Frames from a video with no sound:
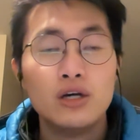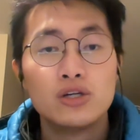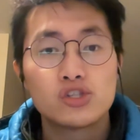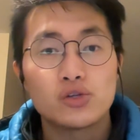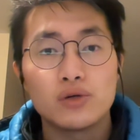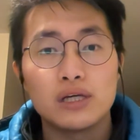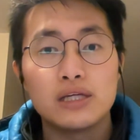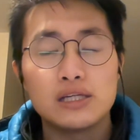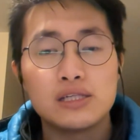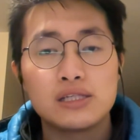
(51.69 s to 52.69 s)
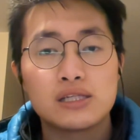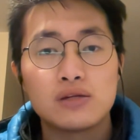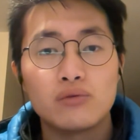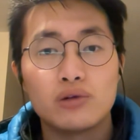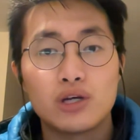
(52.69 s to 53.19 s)
So it is
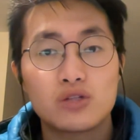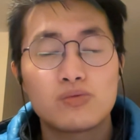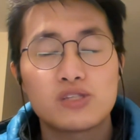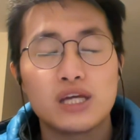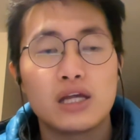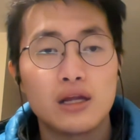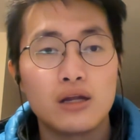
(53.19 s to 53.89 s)
100%